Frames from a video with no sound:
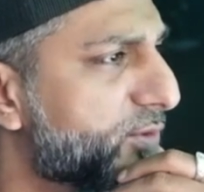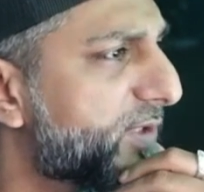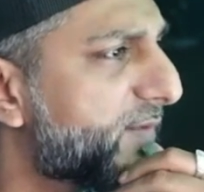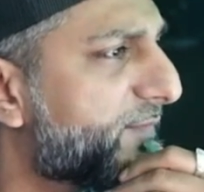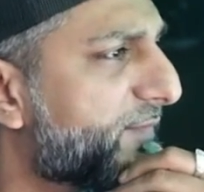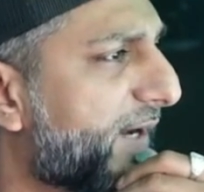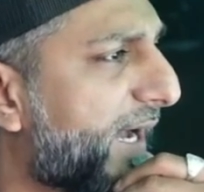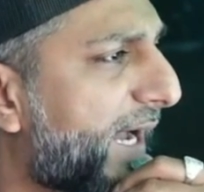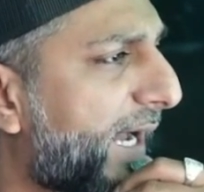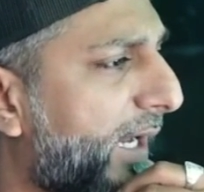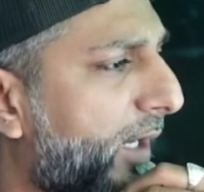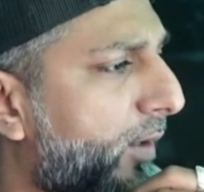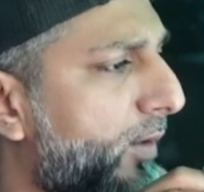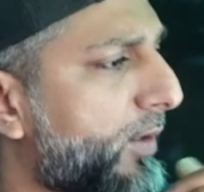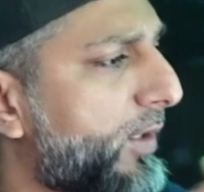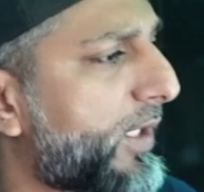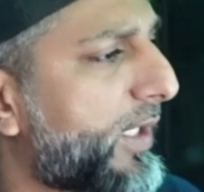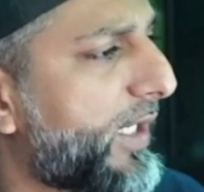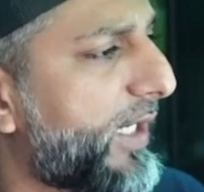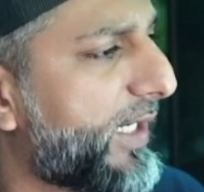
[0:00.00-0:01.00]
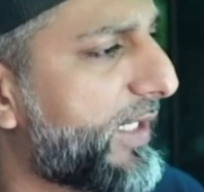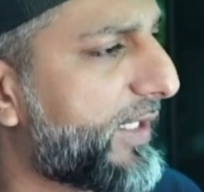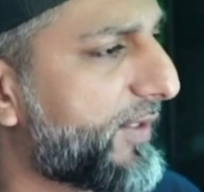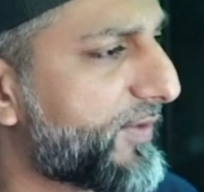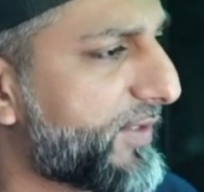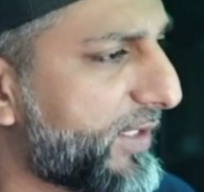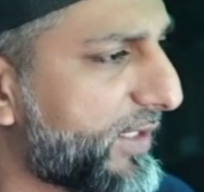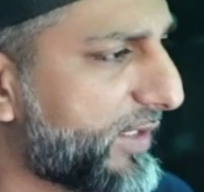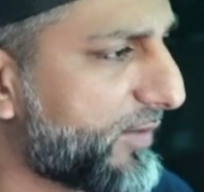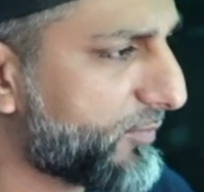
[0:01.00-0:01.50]
the file and i
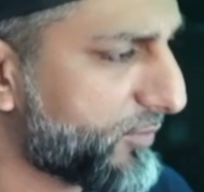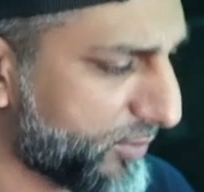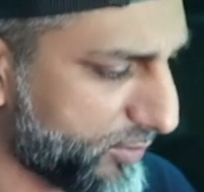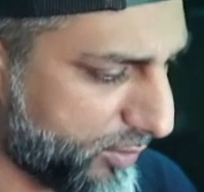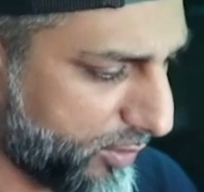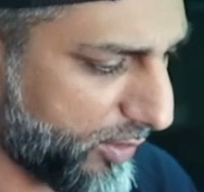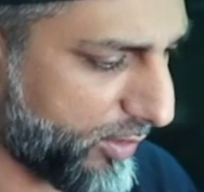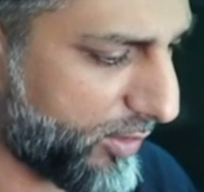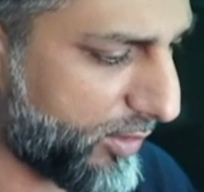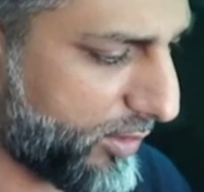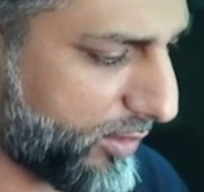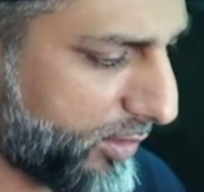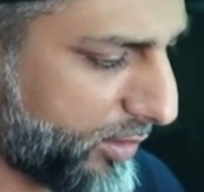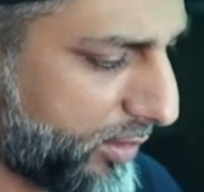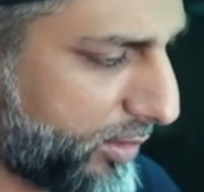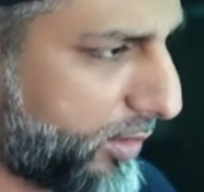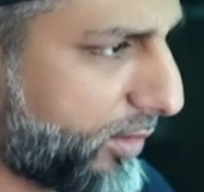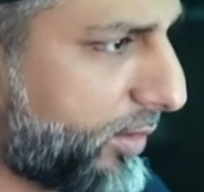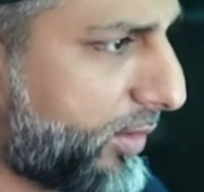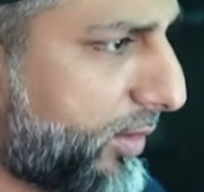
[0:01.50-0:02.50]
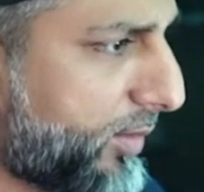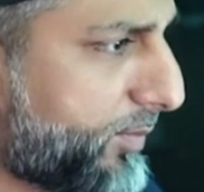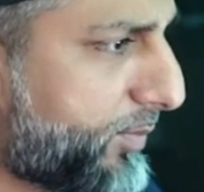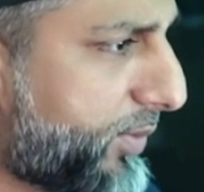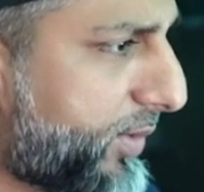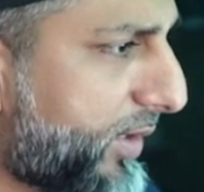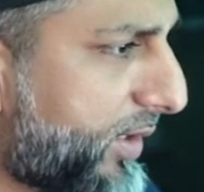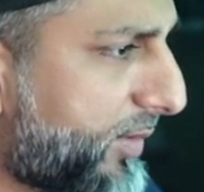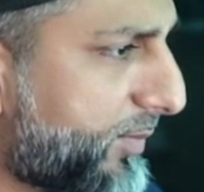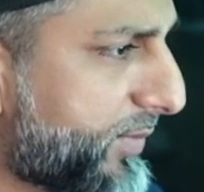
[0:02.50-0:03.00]
think it was called
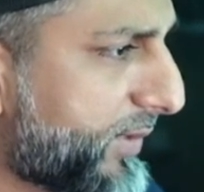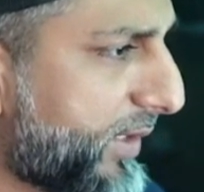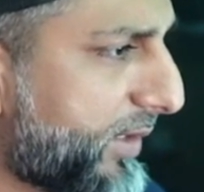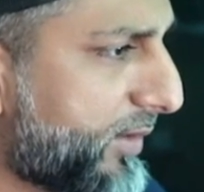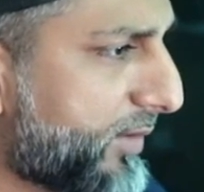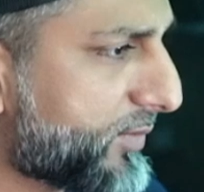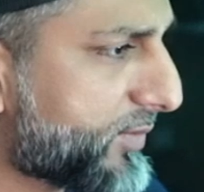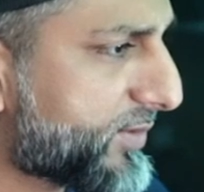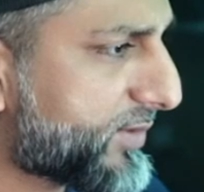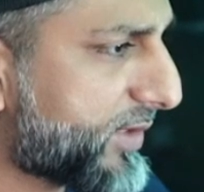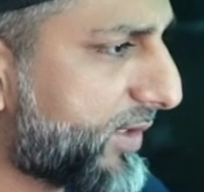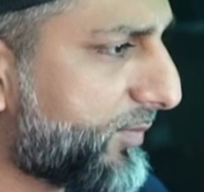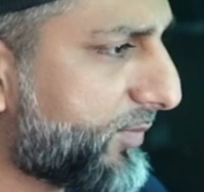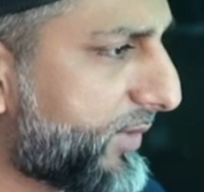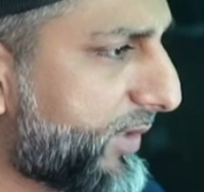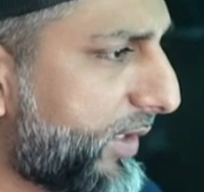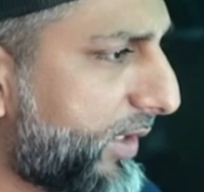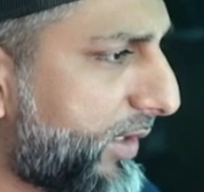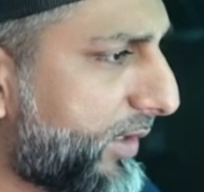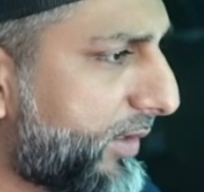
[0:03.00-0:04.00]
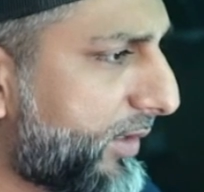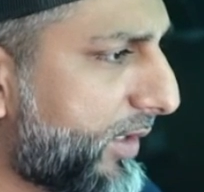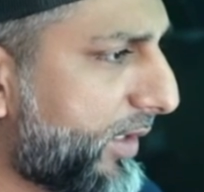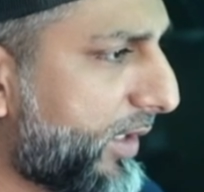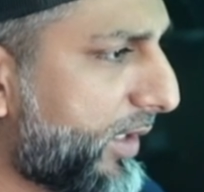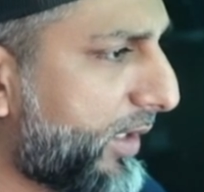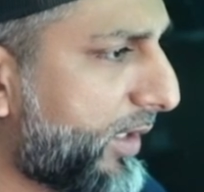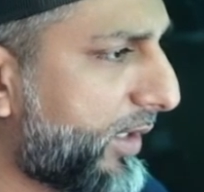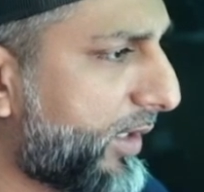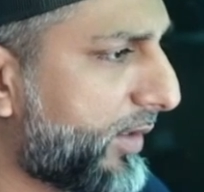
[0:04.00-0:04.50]
pumpkin or something
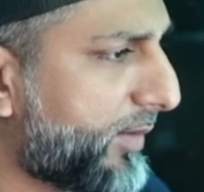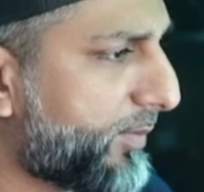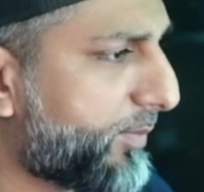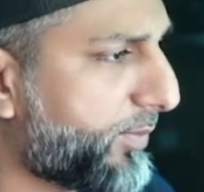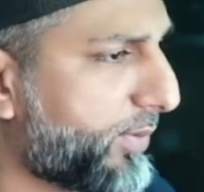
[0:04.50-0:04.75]
uh,